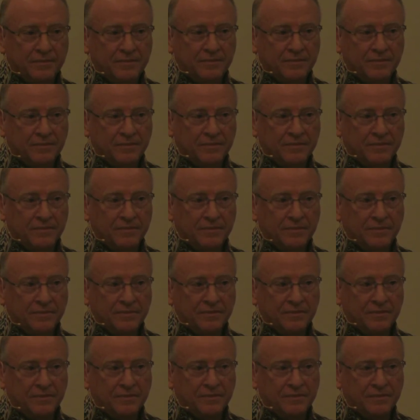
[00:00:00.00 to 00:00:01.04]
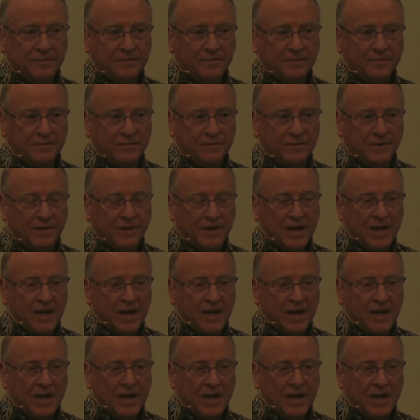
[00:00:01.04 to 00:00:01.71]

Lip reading: Nothing is said.